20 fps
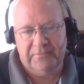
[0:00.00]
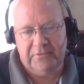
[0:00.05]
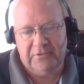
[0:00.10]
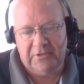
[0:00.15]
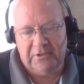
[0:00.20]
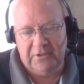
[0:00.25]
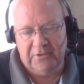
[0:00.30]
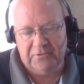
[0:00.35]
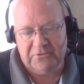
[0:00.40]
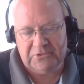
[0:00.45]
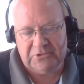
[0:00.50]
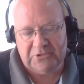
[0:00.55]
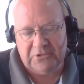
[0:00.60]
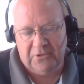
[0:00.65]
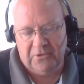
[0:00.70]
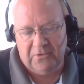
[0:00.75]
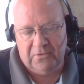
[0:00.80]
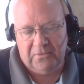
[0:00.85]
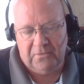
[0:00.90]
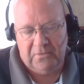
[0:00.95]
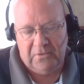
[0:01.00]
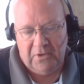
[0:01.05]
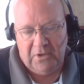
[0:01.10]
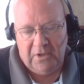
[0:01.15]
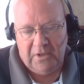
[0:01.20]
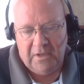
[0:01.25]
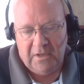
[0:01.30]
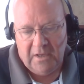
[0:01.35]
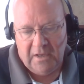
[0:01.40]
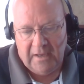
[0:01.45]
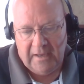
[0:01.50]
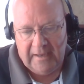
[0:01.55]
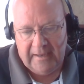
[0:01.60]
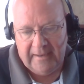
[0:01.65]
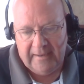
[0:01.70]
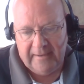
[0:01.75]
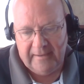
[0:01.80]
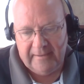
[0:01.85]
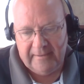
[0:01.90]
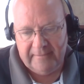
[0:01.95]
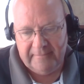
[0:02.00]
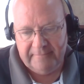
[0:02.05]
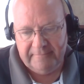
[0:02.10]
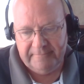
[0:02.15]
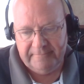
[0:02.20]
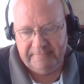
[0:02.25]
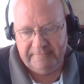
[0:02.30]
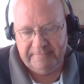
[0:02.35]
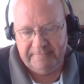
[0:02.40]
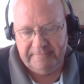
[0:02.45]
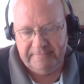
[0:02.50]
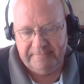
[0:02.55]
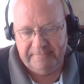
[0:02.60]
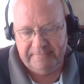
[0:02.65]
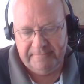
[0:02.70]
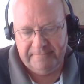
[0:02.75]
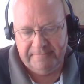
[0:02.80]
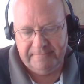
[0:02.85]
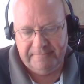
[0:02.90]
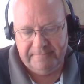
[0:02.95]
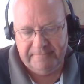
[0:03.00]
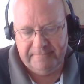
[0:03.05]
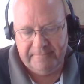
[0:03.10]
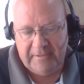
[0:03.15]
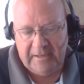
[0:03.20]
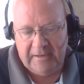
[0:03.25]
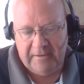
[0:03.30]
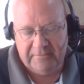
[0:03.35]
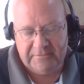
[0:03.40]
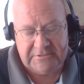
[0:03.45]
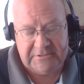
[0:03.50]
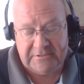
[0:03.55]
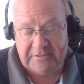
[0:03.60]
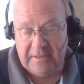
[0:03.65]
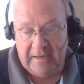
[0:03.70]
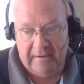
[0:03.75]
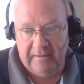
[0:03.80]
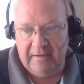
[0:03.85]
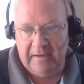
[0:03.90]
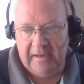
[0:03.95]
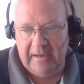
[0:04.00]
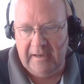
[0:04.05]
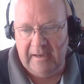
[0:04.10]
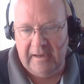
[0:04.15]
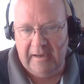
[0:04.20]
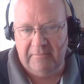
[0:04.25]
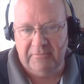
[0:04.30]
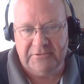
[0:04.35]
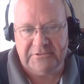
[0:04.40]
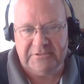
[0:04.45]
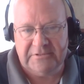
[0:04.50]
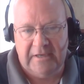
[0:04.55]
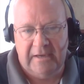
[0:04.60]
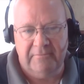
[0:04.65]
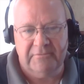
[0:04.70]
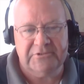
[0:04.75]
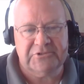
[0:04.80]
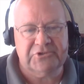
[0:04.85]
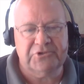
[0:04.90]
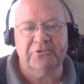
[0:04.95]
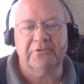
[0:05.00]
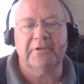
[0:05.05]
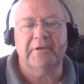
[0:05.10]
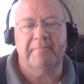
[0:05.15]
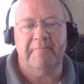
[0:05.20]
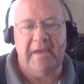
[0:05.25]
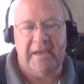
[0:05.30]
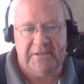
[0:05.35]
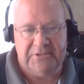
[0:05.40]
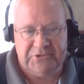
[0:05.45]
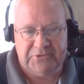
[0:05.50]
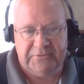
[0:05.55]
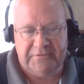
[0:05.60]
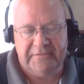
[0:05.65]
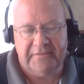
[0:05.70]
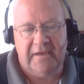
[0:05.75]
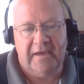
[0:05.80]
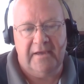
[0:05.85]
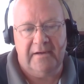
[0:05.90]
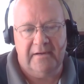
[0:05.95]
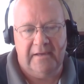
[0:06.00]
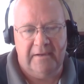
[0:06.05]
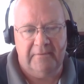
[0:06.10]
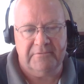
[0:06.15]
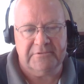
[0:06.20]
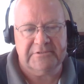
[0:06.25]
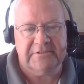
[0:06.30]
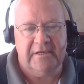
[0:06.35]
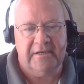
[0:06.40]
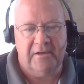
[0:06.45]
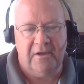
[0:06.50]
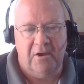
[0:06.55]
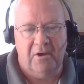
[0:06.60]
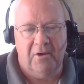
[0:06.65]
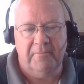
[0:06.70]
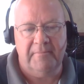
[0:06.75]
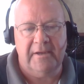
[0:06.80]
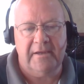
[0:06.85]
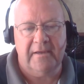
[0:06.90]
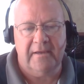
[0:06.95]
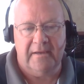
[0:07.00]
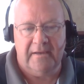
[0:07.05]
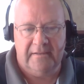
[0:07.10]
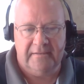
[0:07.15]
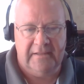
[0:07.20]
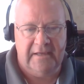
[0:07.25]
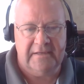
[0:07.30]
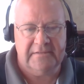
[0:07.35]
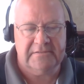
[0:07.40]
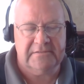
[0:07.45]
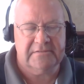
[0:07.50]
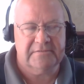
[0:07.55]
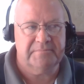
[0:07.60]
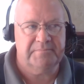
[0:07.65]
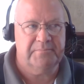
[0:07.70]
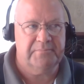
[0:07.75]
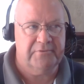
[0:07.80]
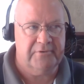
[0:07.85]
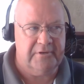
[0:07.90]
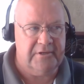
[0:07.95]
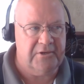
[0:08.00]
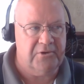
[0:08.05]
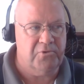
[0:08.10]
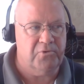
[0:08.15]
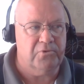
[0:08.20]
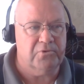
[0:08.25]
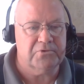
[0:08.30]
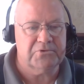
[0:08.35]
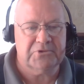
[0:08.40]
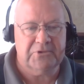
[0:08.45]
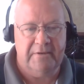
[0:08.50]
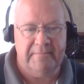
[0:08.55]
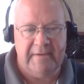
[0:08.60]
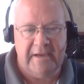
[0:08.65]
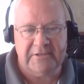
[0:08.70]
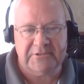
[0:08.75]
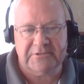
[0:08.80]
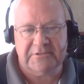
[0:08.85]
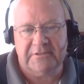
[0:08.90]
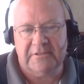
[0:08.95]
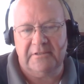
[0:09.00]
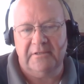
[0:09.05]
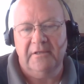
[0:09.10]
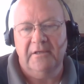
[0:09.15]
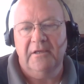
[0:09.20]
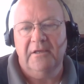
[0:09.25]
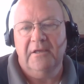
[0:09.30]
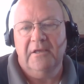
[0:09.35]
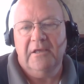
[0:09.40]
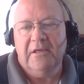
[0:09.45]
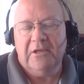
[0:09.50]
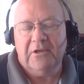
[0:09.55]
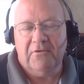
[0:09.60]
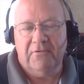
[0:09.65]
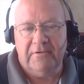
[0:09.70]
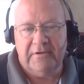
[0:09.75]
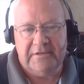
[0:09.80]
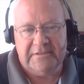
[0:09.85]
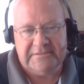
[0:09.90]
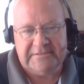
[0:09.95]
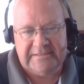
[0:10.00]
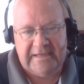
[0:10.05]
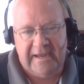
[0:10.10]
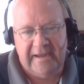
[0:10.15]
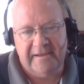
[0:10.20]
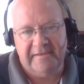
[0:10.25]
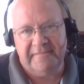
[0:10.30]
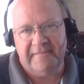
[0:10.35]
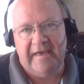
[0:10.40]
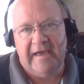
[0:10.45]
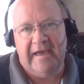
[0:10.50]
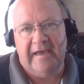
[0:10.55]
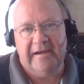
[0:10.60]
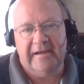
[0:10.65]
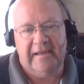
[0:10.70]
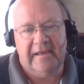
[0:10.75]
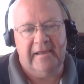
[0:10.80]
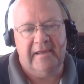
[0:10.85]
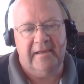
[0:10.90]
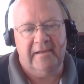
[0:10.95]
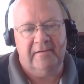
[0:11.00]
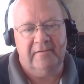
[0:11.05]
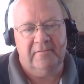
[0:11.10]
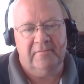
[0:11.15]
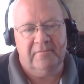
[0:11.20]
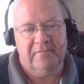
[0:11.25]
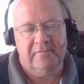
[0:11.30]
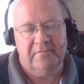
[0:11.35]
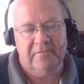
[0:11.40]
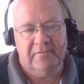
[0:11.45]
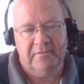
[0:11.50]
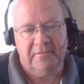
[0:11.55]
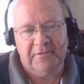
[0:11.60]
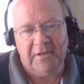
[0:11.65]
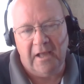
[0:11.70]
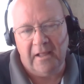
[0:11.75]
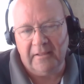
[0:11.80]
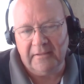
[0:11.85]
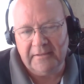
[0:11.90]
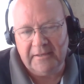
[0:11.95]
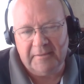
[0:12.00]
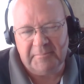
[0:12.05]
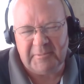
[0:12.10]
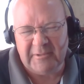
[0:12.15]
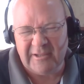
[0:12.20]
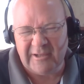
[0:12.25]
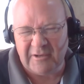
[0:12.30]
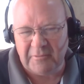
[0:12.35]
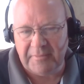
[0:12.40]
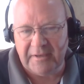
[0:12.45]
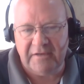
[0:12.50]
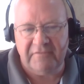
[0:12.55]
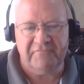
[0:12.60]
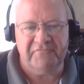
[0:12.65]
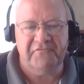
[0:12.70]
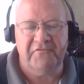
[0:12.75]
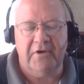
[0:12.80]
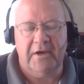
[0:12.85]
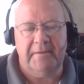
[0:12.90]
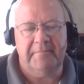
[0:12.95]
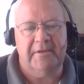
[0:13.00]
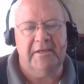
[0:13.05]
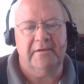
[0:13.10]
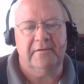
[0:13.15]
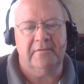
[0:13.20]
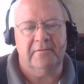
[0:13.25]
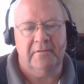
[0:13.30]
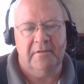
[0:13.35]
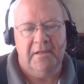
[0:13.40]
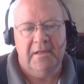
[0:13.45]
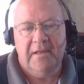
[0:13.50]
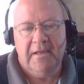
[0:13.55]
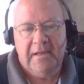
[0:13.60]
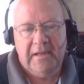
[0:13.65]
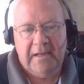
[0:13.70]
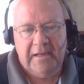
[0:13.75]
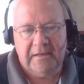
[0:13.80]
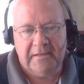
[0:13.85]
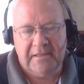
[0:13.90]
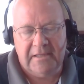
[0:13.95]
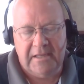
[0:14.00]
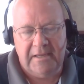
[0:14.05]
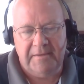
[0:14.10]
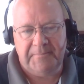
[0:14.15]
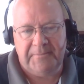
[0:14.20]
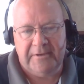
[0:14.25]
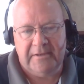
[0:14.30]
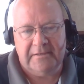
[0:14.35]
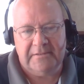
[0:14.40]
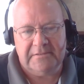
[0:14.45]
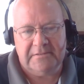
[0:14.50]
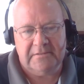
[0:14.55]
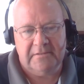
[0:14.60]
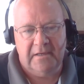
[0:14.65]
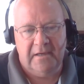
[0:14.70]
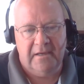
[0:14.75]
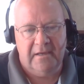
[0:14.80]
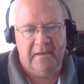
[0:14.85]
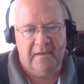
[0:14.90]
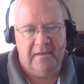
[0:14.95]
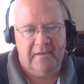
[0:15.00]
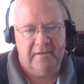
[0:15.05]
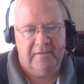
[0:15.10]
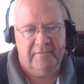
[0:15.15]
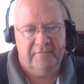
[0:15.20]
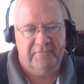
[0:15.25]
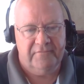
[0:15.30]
you know, so uh, I was I, I was I was truly amazed with that. I was like, oh my God, that's pretty cool. So I'm actually going to take that and doll it up a little bit and frame it and, and keep it uh,